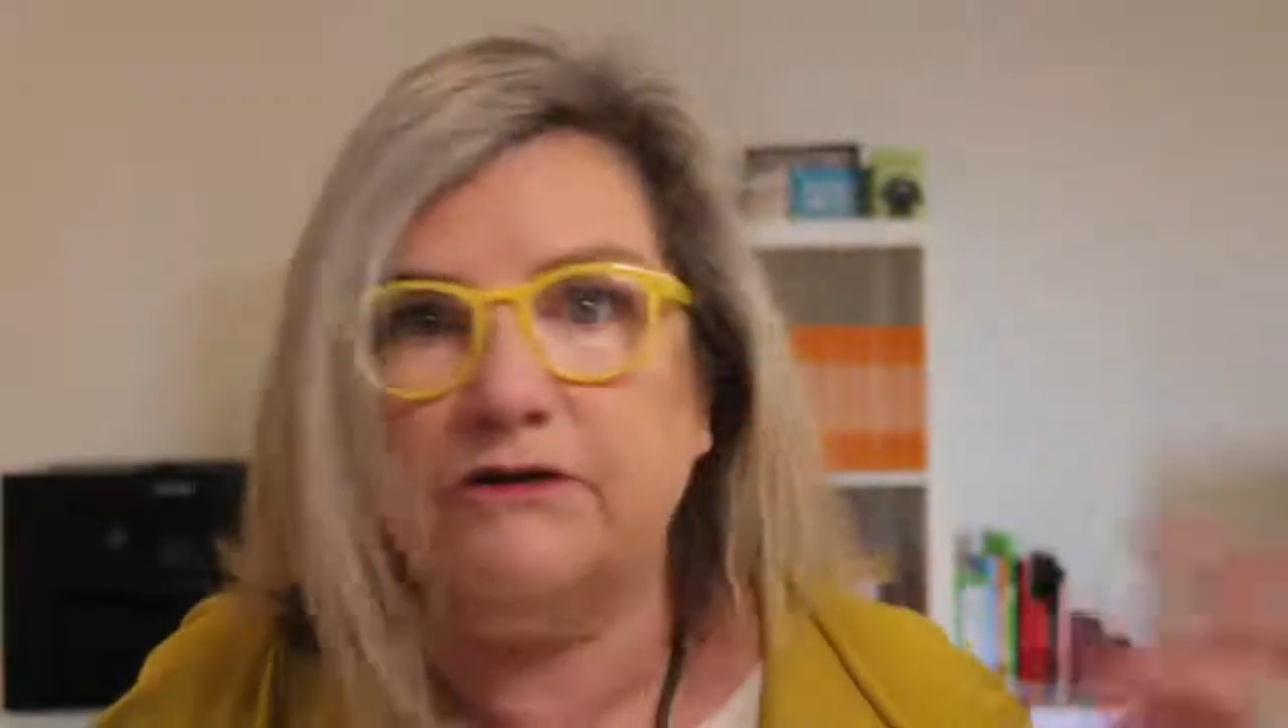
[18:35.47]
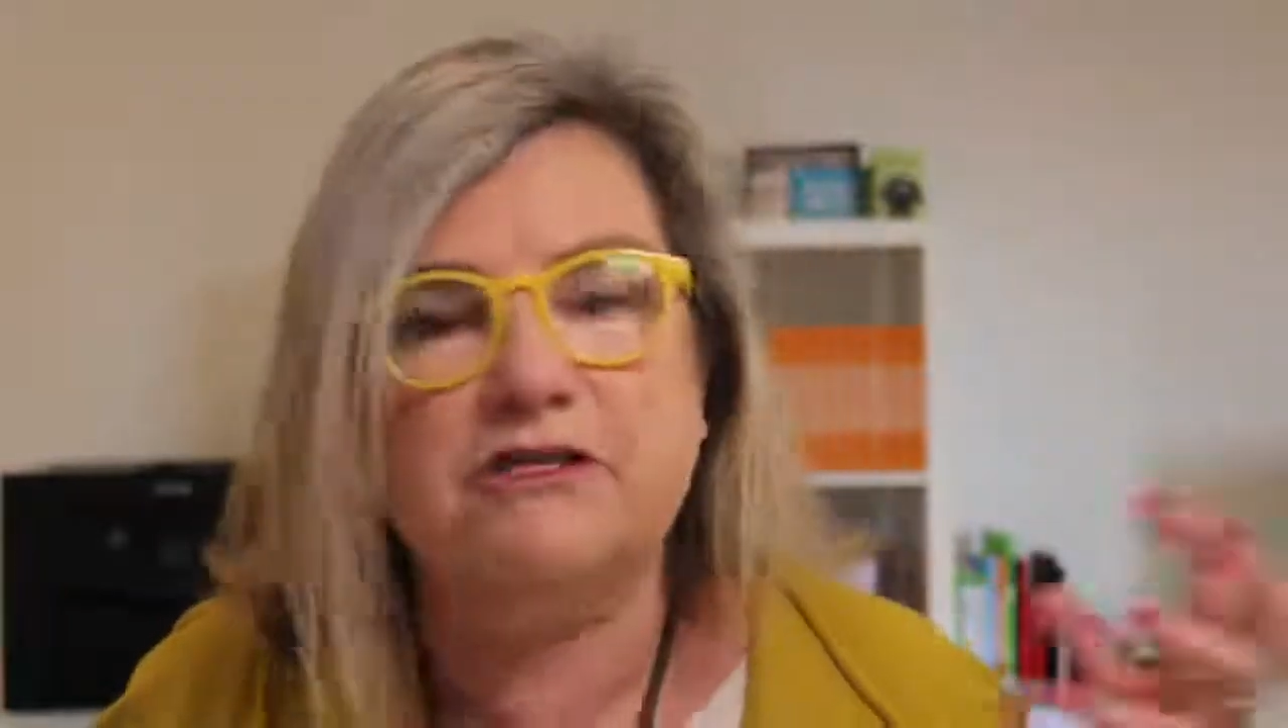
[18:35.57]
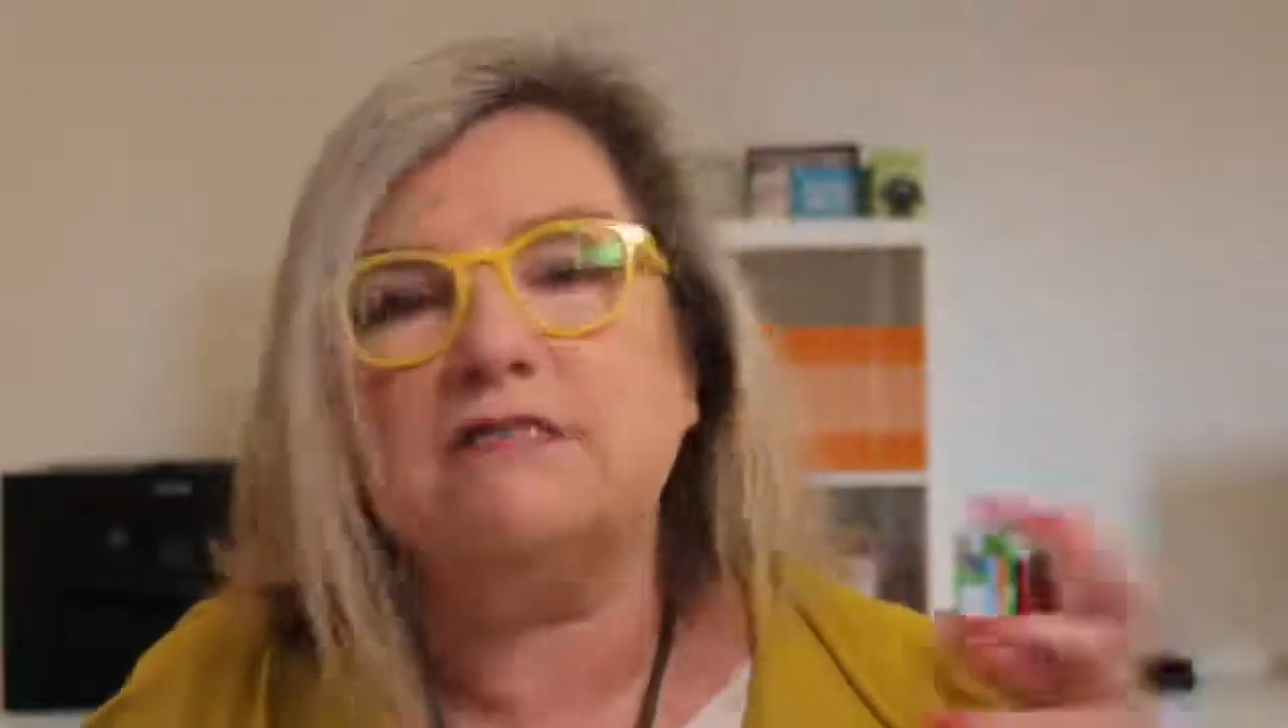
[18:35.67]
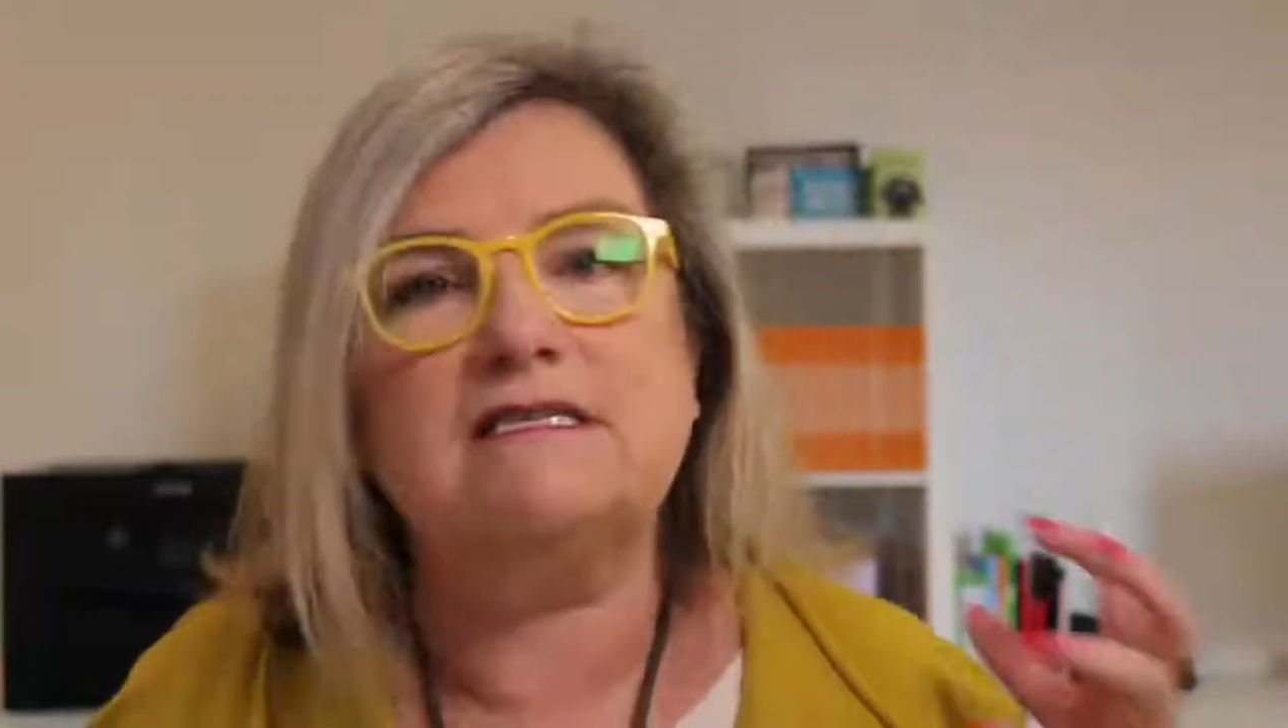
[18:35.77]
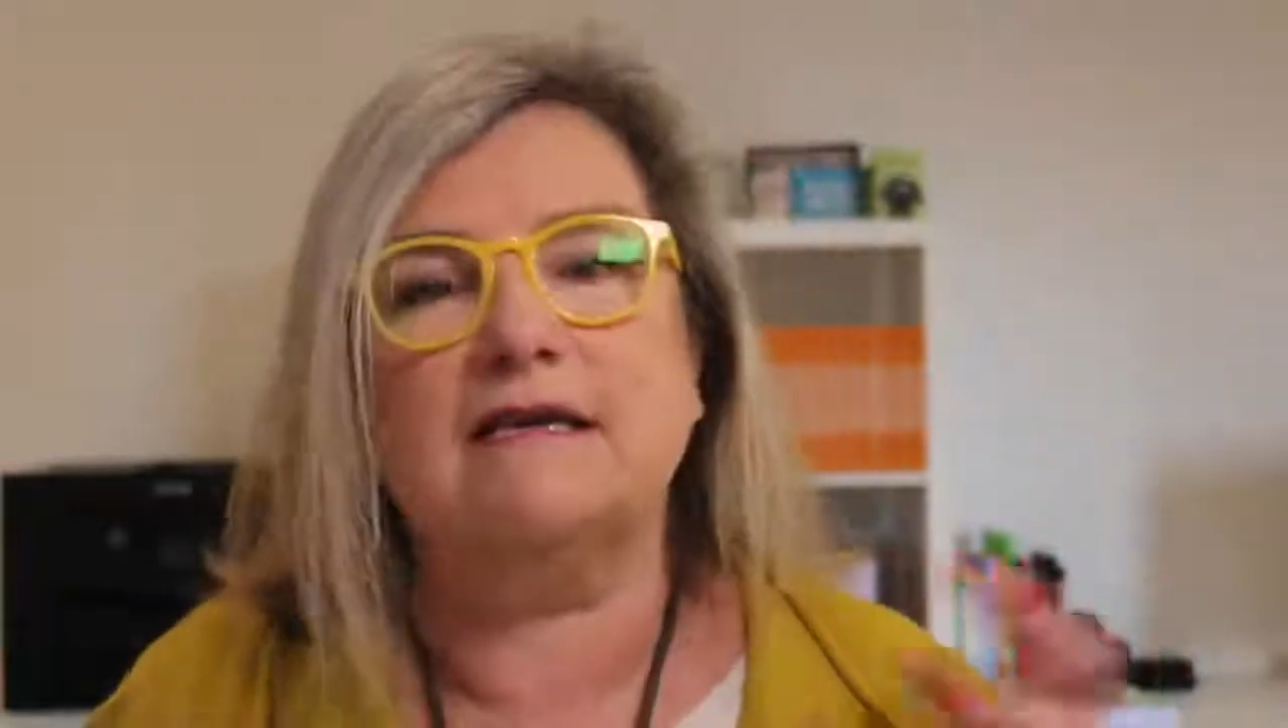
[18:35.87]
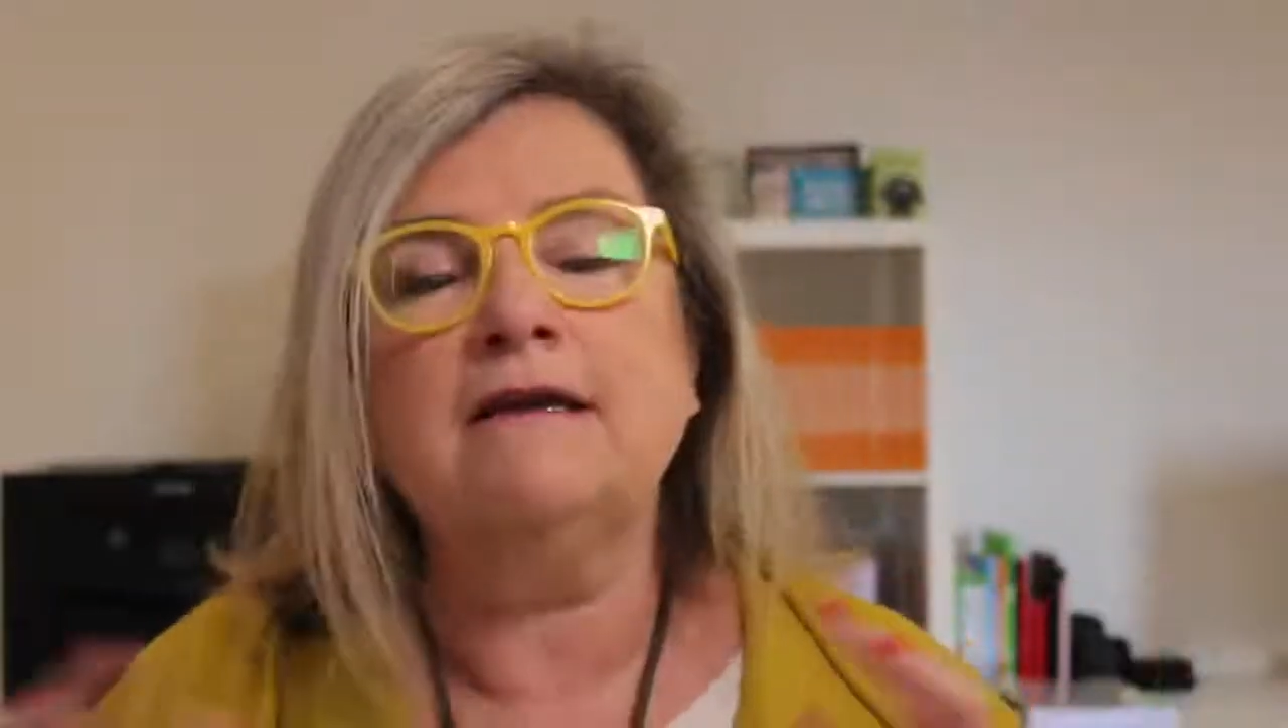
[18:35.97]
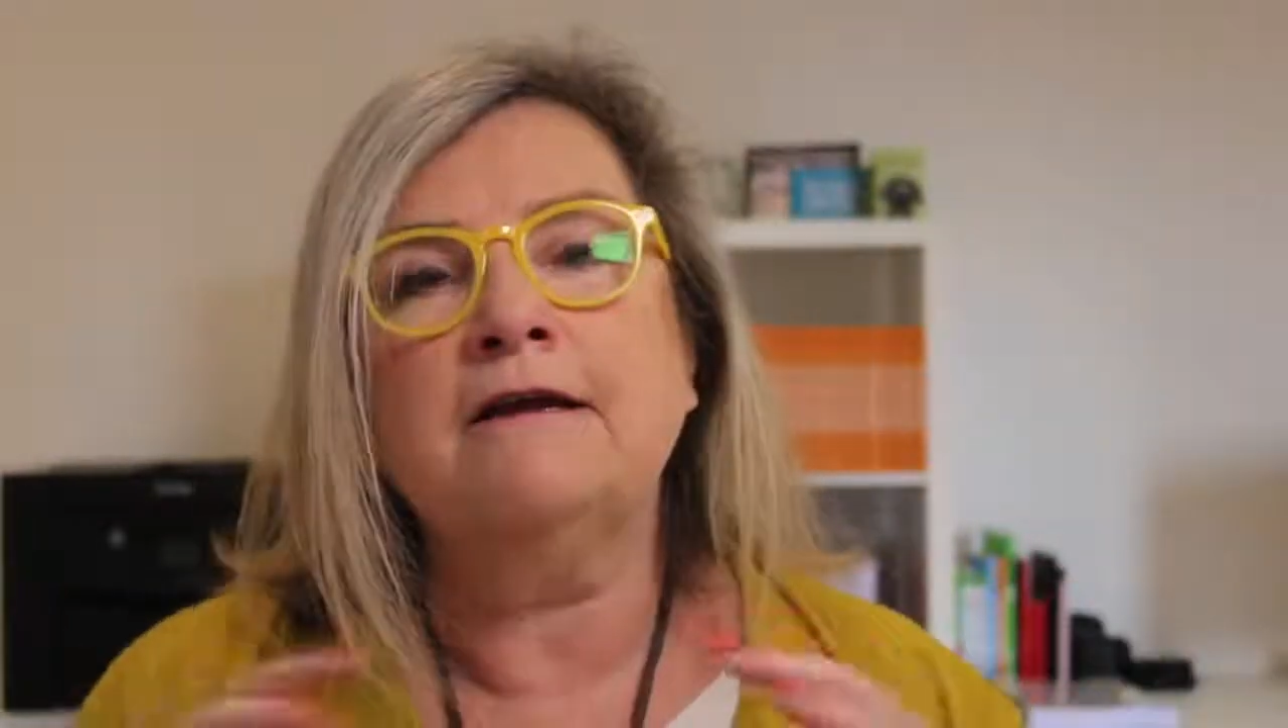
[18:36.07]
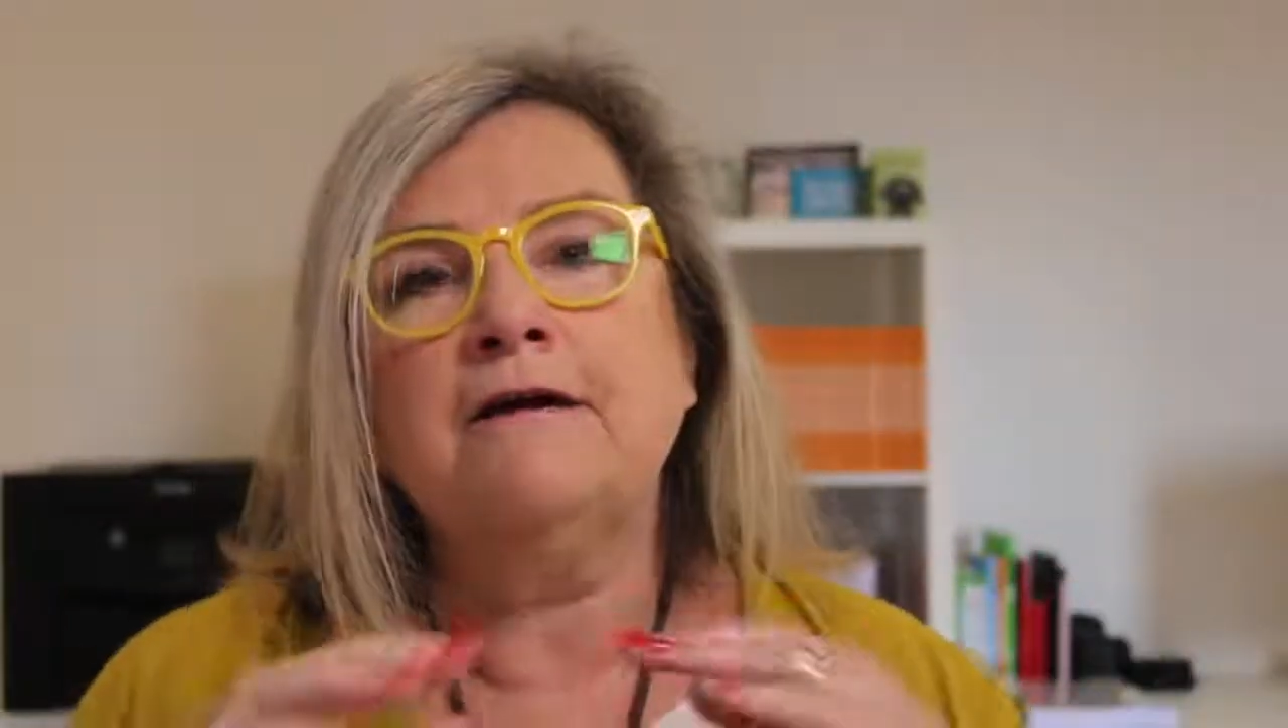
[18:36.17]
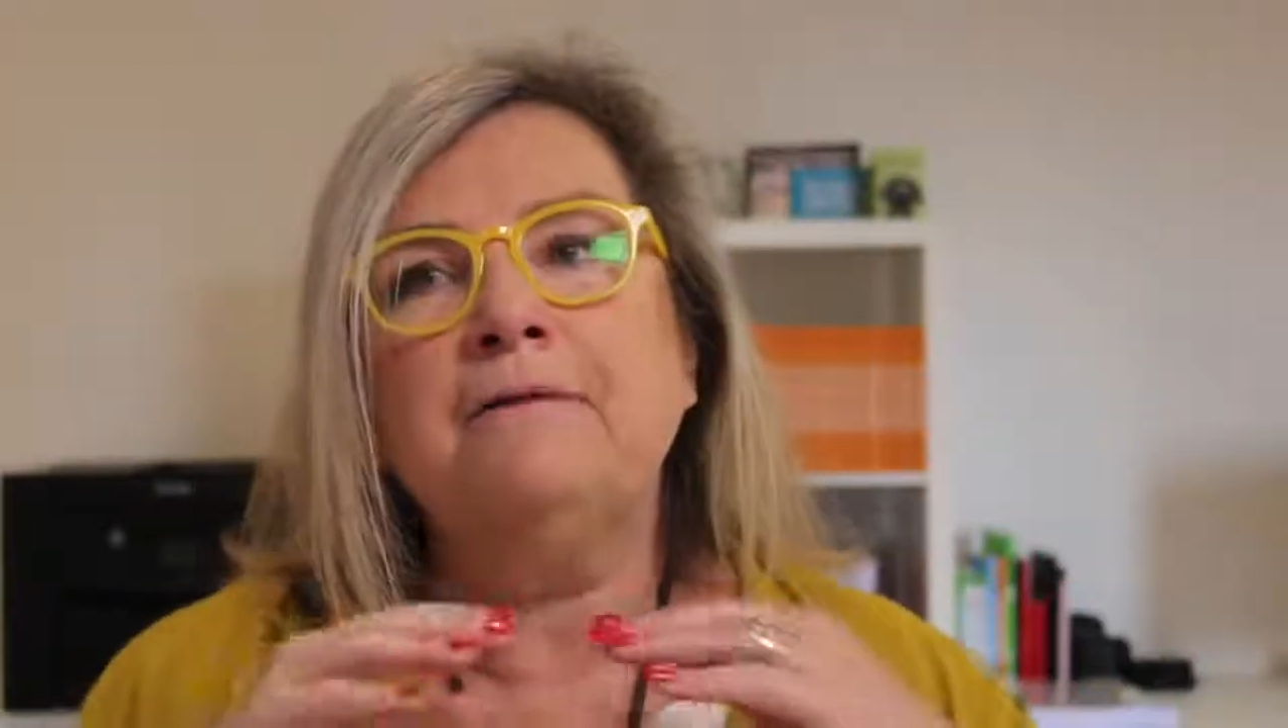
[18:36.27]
urgency,